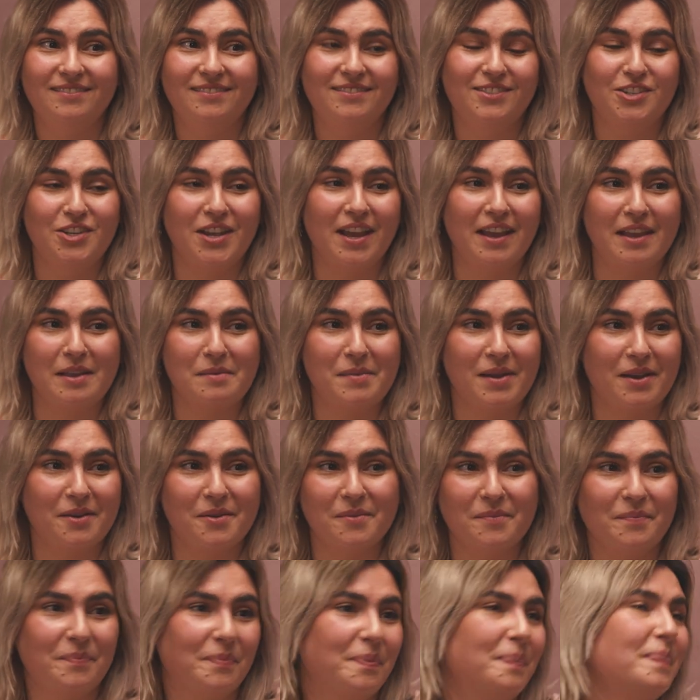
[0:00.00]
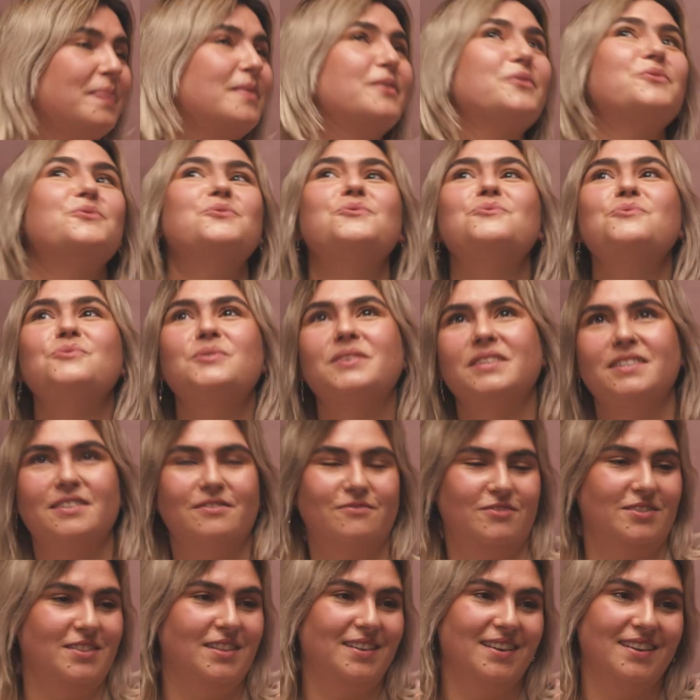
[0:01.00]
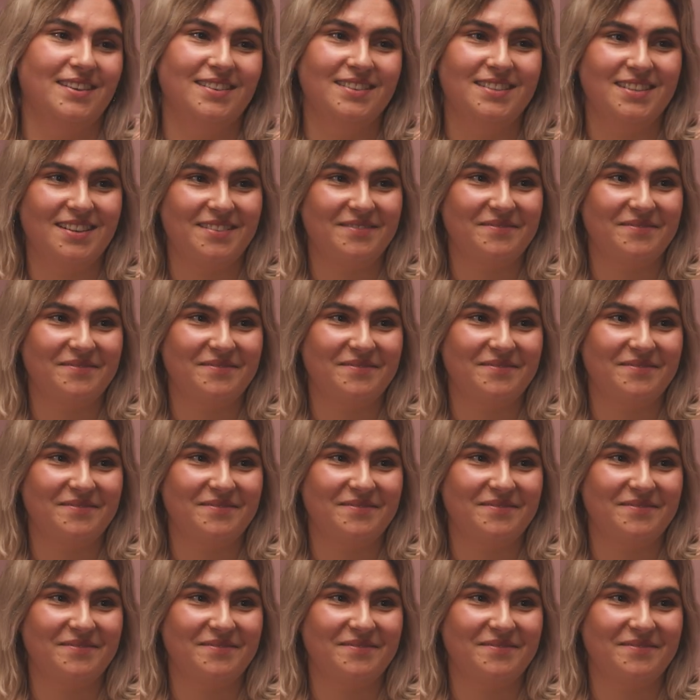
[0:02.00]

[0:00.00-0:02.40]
chatting about all the different things.